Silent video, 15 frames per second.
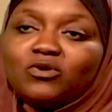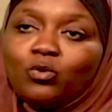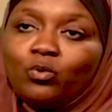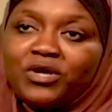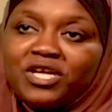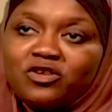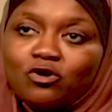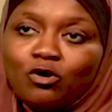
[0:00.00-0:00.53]

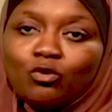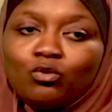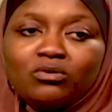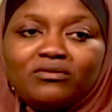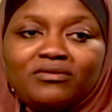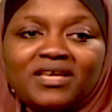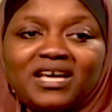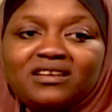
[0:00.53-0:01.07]
we know
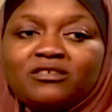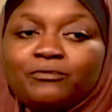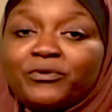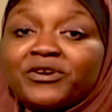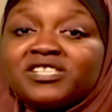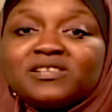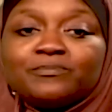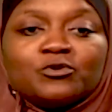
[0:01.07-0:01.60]
that the
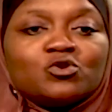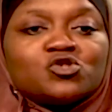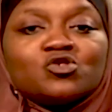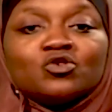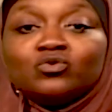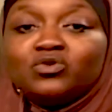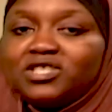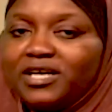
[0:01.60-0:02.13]
principles
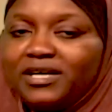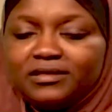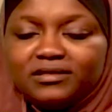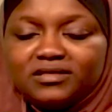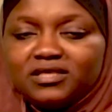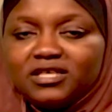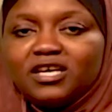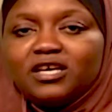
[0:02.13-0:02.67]
don't
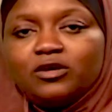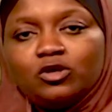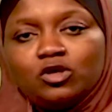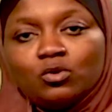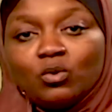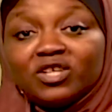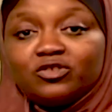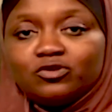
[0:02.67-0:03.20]
change.
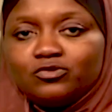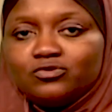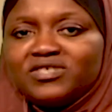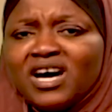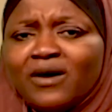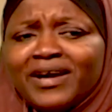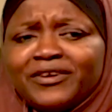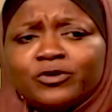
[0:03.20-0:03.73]
You want to do
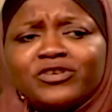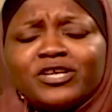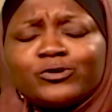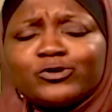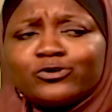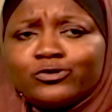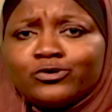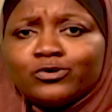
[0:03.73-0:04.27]
dawah, you need
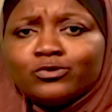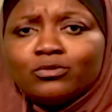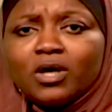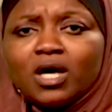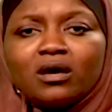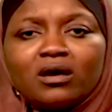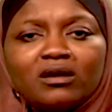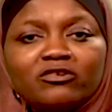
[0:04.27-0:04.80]
to
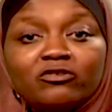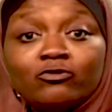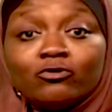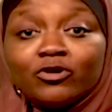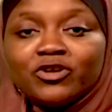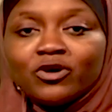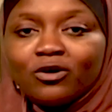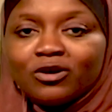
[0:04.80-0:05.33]
know
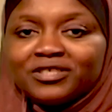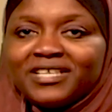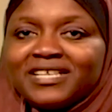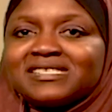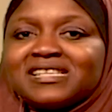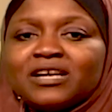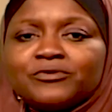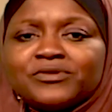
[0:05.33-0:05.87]
your
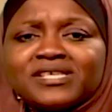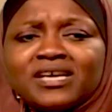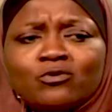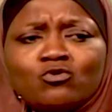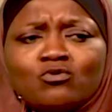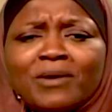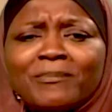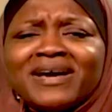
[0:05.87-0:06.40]
audience, like we say.
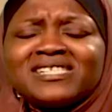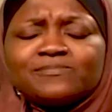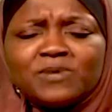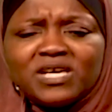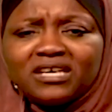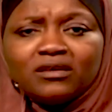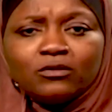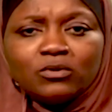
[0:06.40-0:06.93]
Who am I
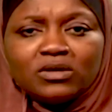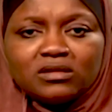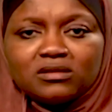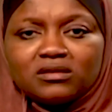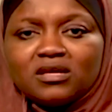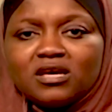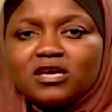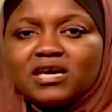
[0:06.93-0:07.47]
speaking
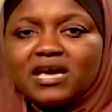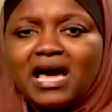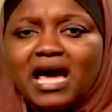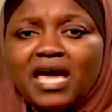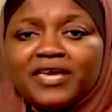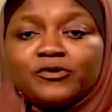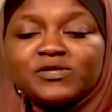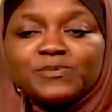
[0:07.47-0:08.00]
with?
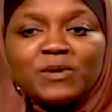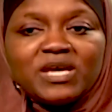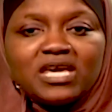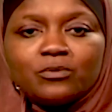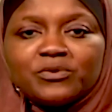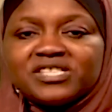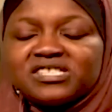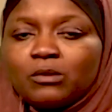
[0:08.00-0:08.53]
Are you speaking
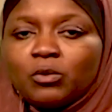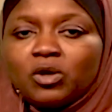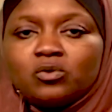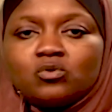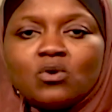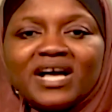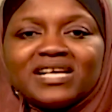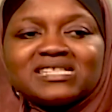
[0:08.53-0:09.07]
with someone
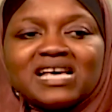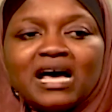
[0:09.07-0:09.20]
who has